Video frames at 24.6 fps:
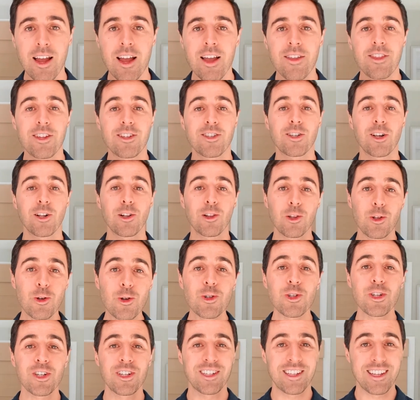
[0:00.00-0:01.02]
the
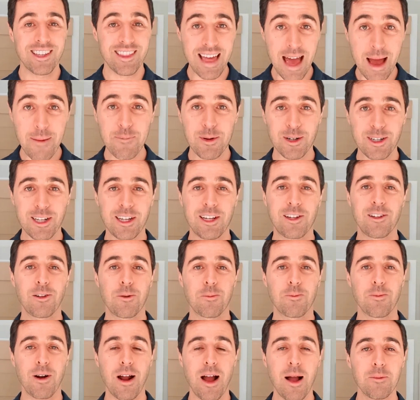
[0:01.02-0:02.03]
solution to that particular
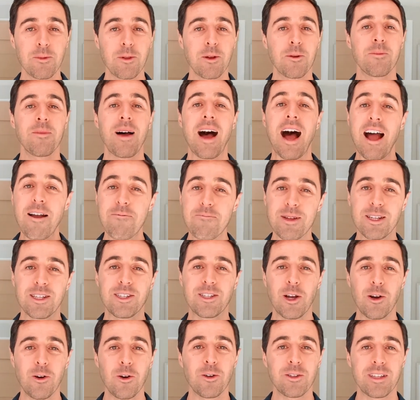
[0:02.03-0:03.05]
problem, I've been
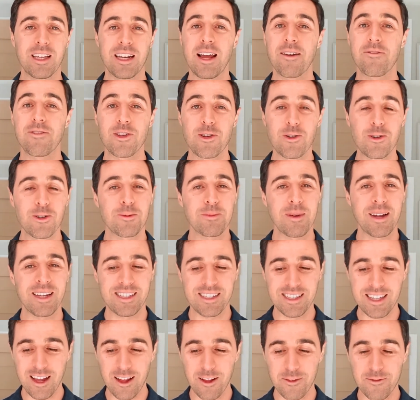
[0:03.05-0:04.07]
told and I've used
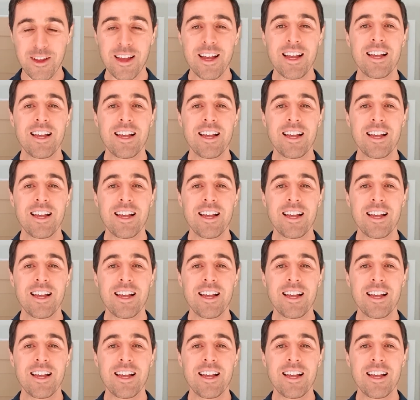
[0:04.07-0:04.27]
myself,